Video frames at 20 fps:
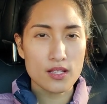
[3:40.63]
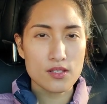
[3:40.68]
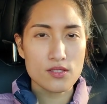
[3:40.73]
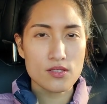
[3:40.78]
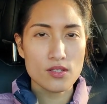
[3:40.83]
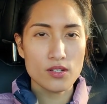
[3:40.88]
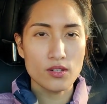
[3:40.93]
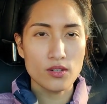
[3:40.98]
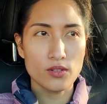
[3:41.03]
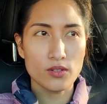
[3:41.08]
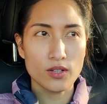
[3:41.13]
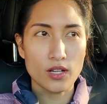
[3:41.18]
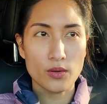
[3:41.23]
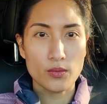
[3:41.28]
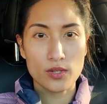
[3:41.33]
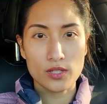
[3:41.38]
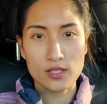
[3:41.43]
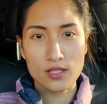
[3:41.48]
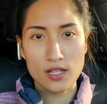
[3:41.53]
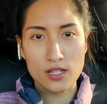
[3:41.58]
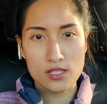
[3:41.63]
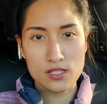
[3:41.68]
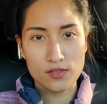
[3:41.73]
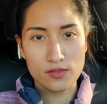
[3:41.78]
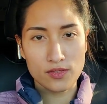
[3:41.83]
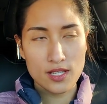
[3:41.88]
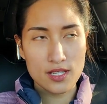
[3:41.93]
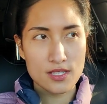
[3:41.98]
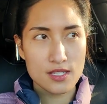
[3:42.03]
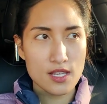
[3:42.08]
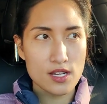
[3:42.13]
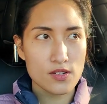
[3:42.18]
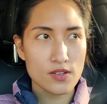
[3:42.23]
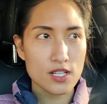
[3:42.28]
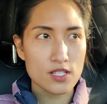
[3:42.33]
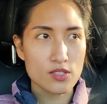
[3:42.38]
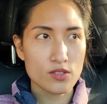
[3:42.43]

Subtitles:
So I worked night shift last night, right?